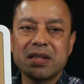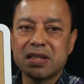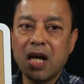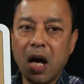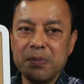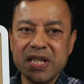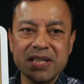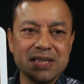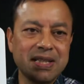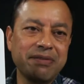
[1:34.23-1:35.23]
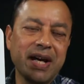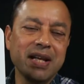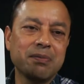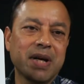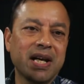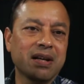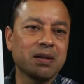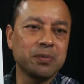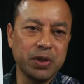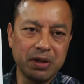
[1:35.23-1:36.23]
So the object is defined by a
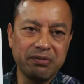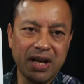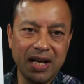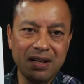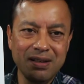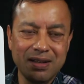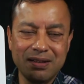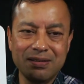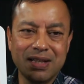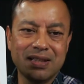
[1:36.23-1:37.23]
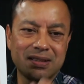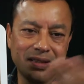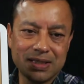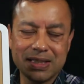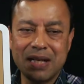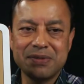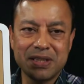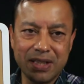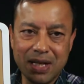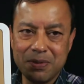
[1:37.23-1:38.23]
computer file, you know, that describes the
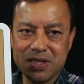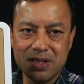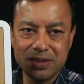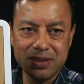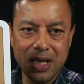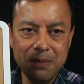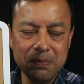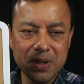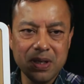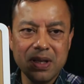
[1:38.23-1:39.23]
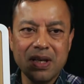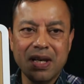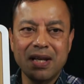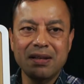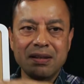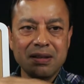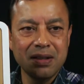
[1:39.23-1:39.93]
three-dimensional shape, and